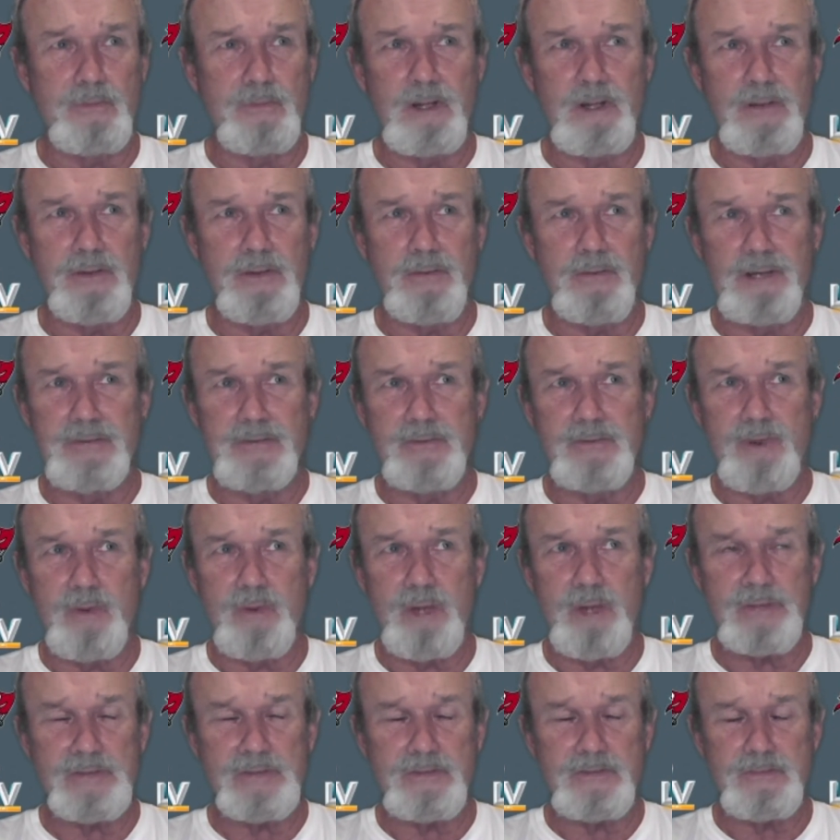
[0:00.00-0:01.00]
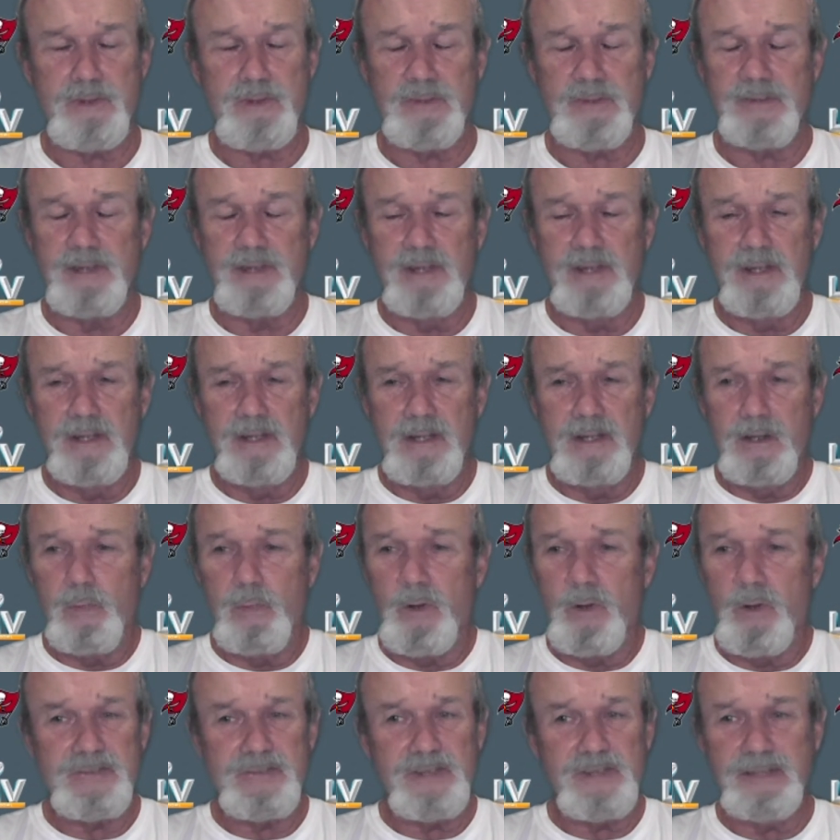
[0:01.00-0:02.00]
One of the original questions was,
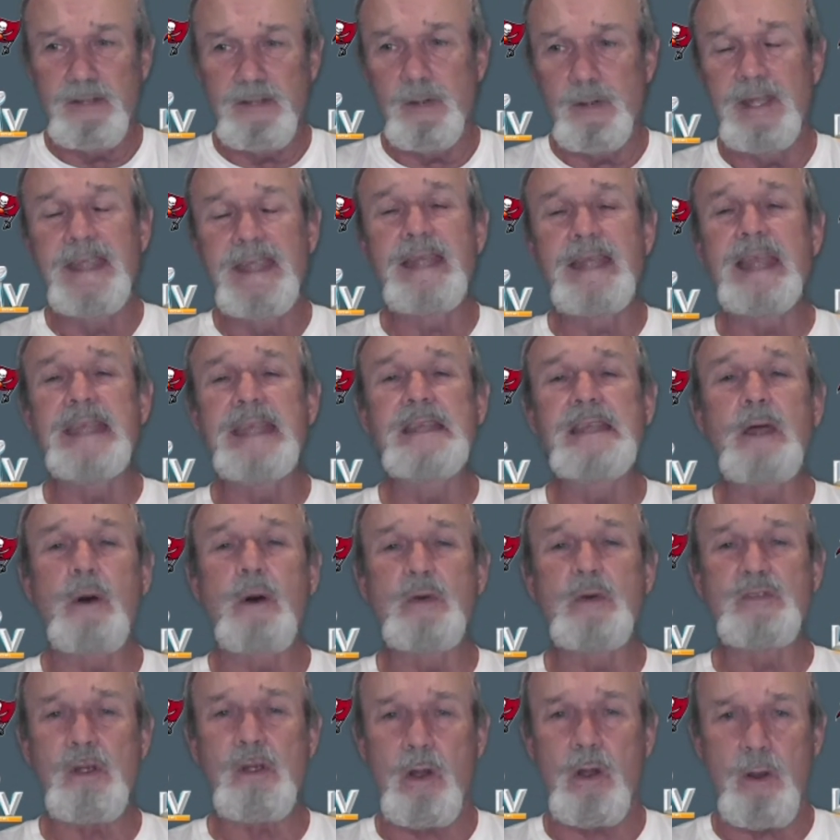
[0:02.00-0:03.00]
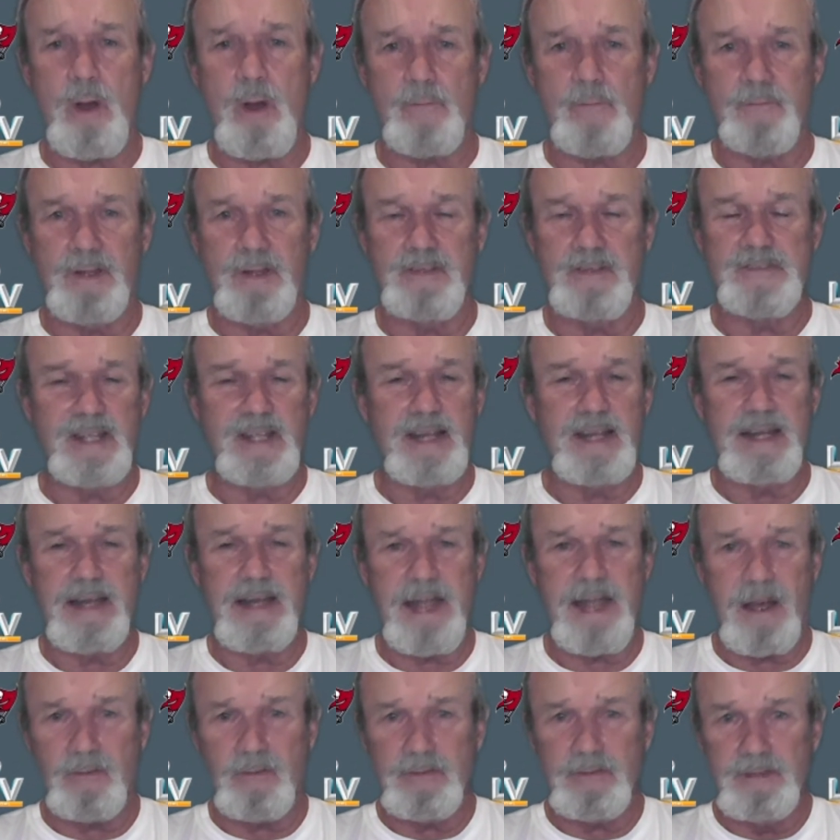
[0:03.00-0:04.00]
what does he do? He knows our offense in and
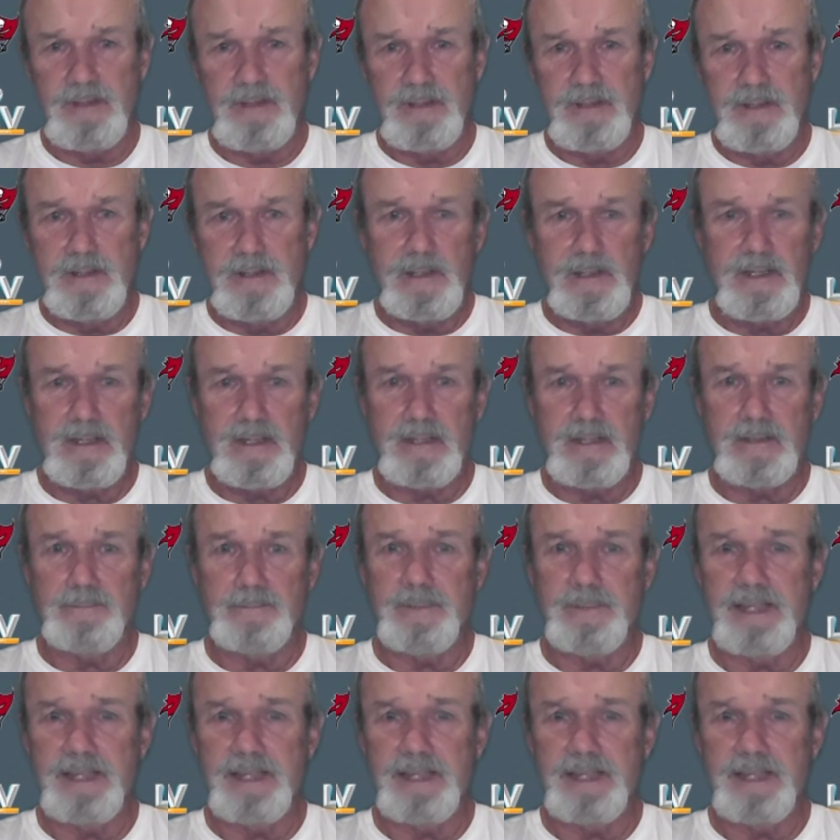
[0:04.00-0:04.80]
out.